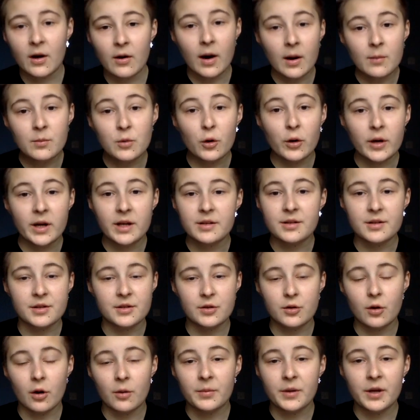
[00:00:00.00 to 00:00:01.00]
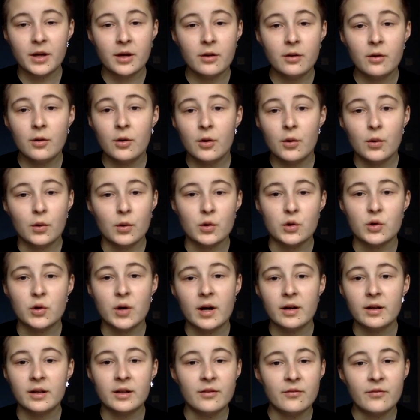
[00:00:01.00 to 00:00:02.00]
I'm not here to stop you, or try
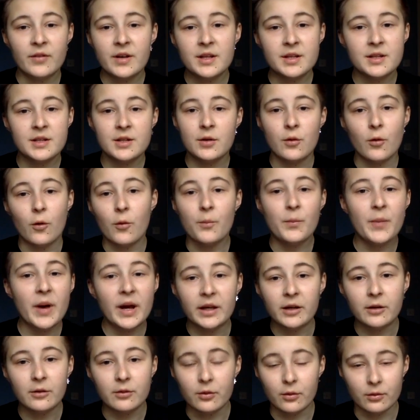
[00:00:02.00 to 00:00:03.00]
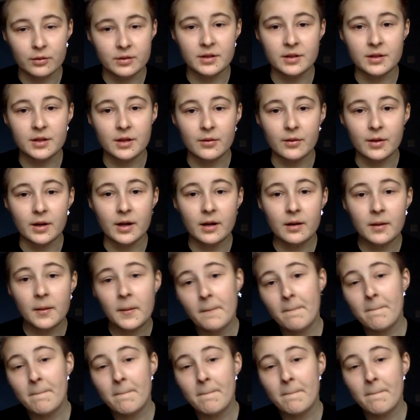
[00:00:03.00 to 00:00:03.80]
and convince you or beg you not to do it,